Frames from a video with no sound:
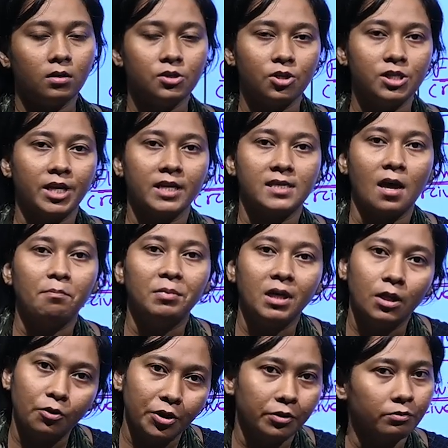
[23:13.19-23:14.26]
Just example,
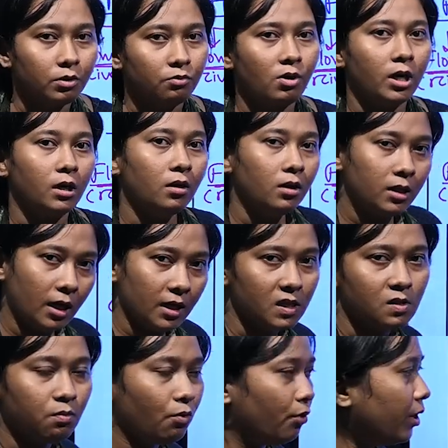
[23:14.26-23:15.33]
your river water, that
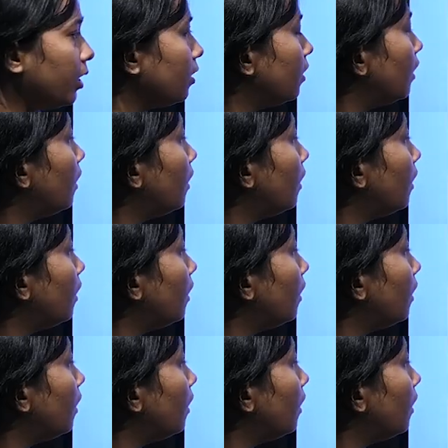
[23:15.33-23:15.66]
is flowing.